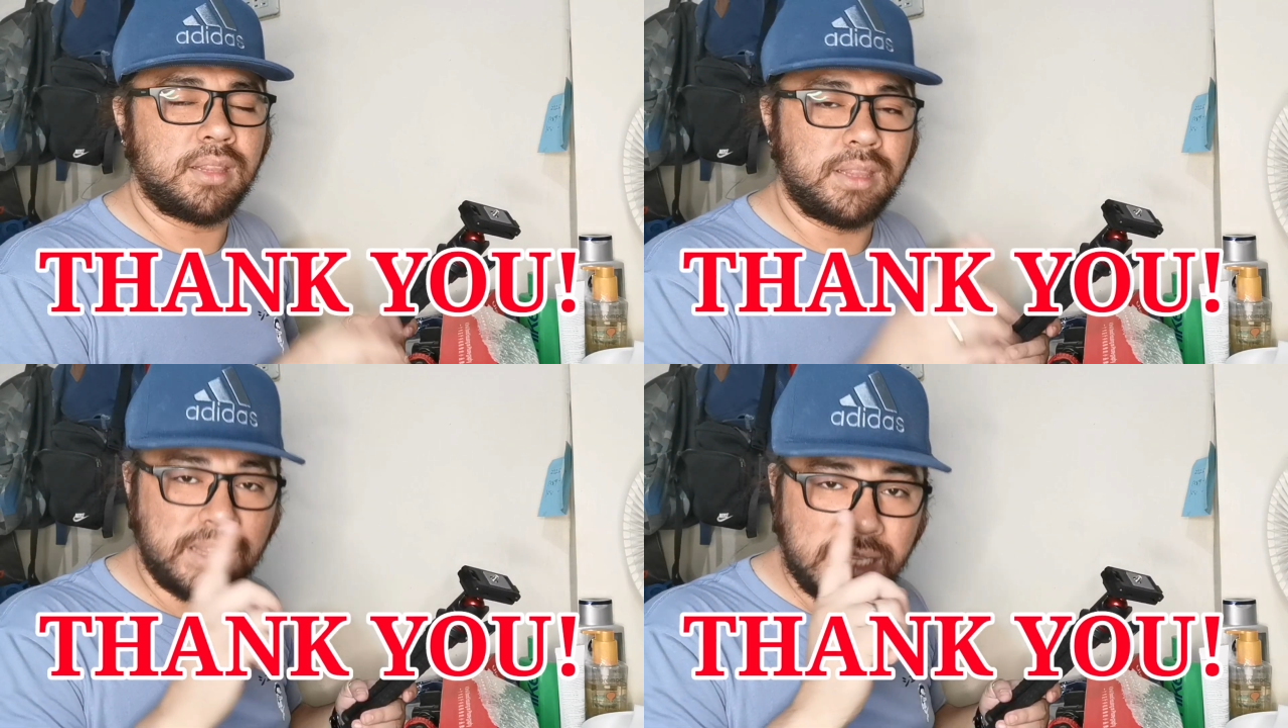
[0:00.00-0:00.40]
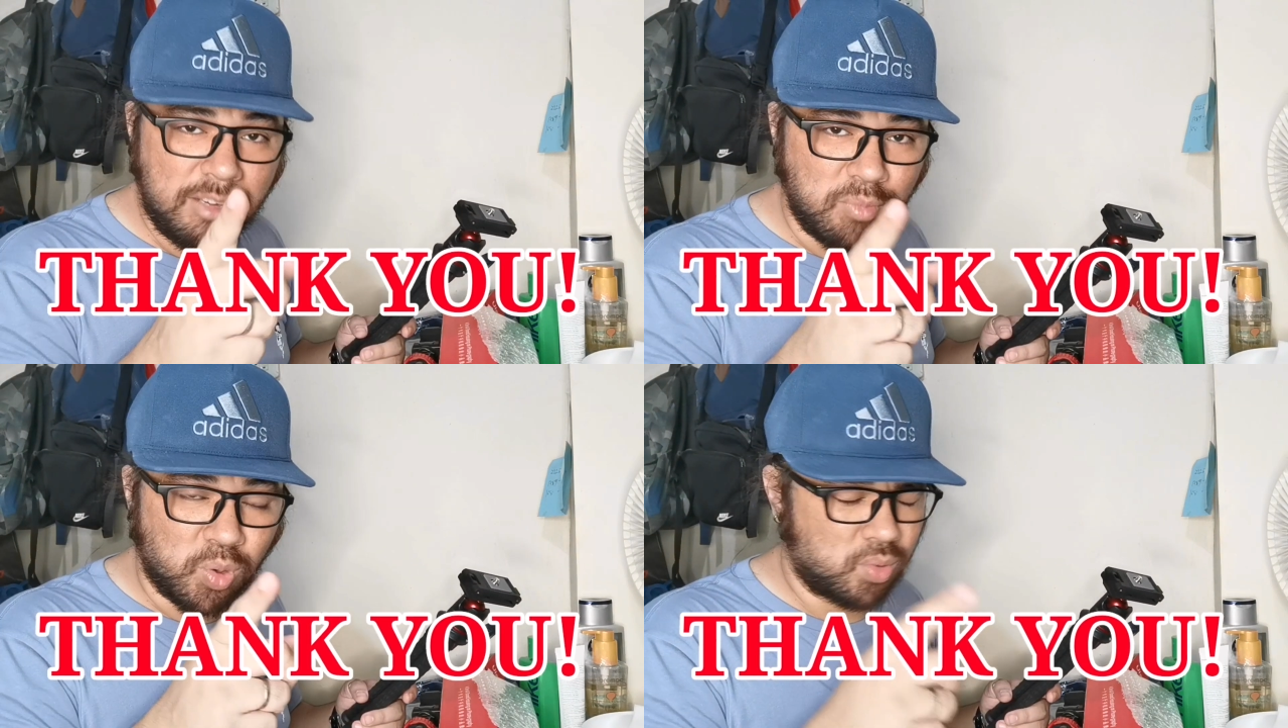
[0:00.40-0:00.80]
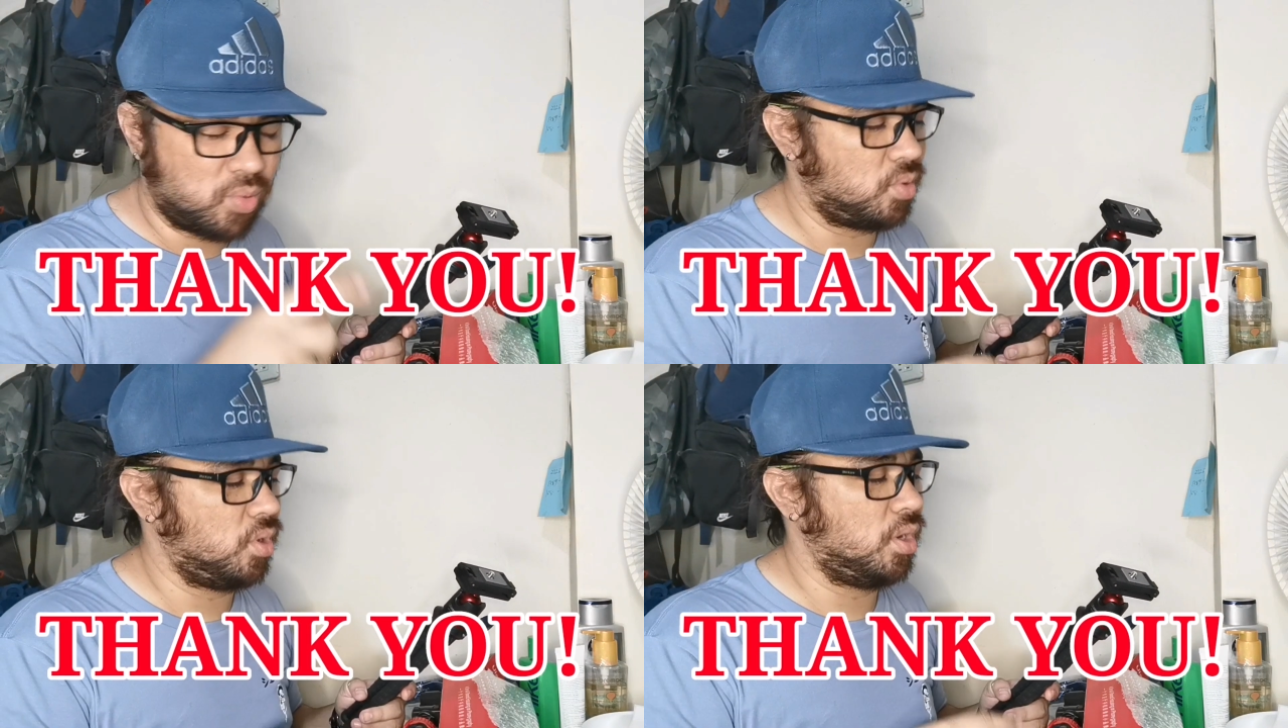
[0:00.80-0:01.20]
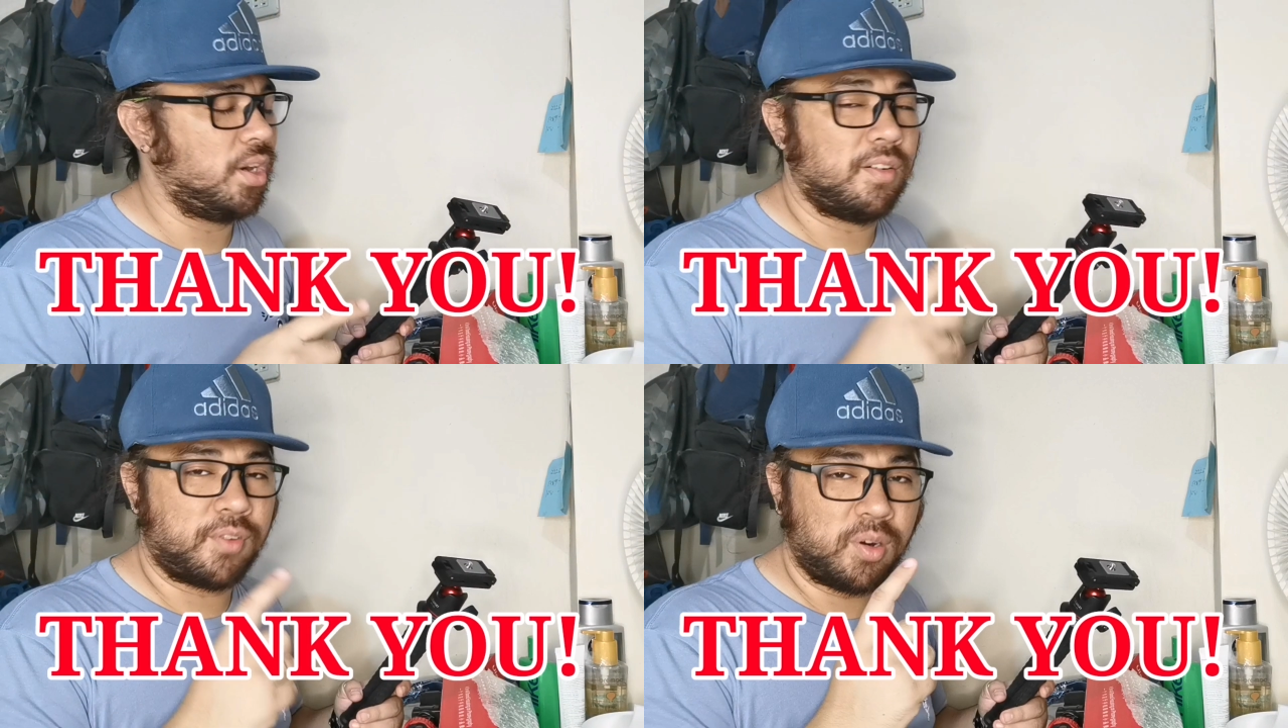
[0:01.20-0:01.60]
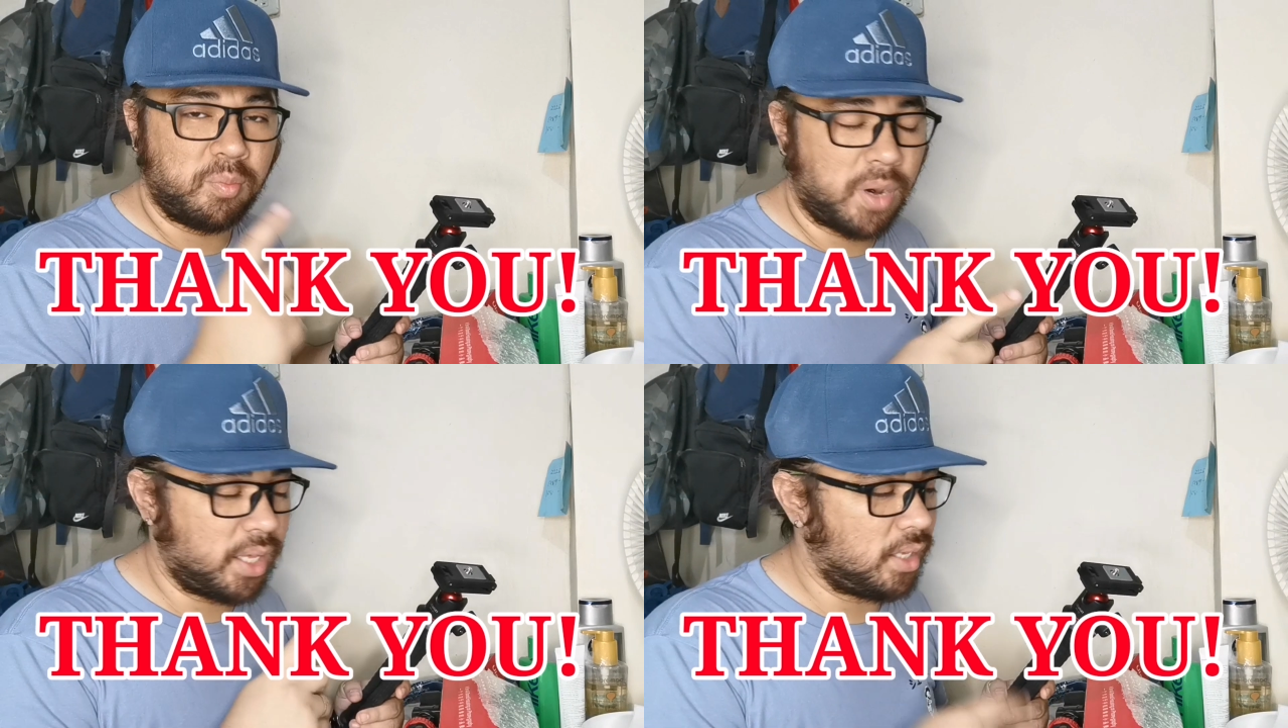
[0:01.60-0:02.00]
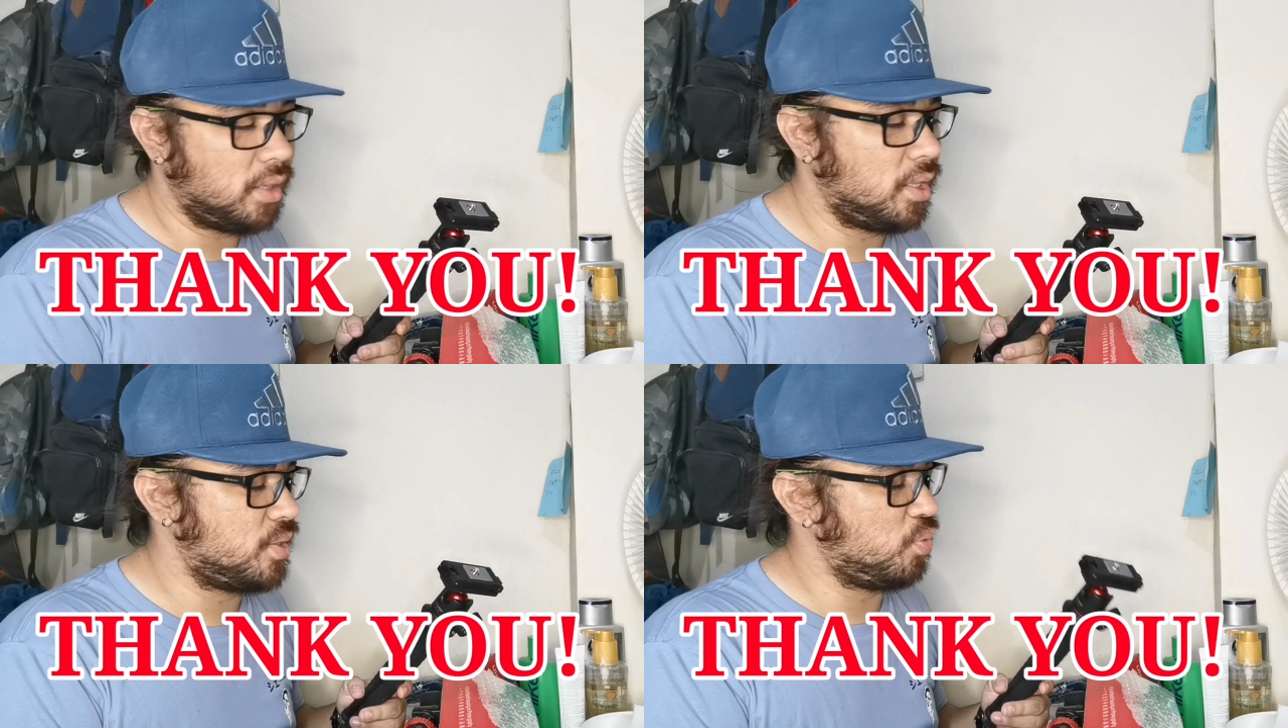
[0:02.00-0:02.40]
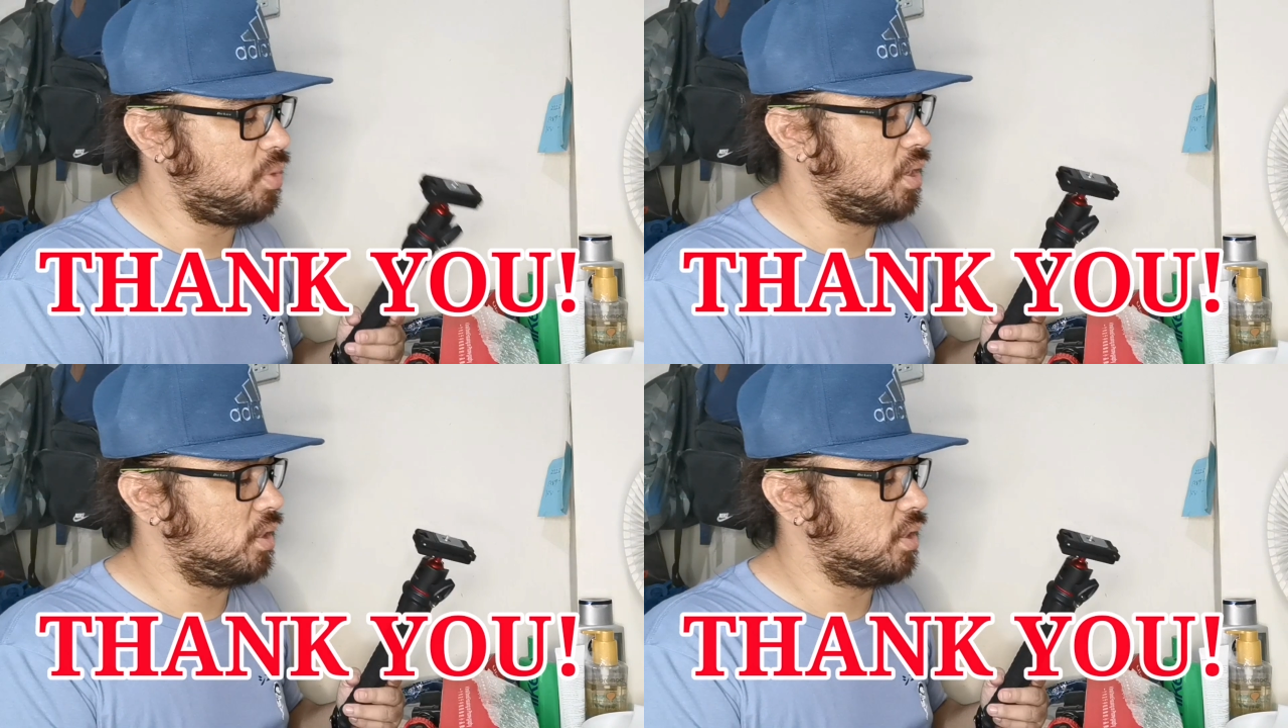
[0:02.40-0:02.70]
Nemo, for buying this to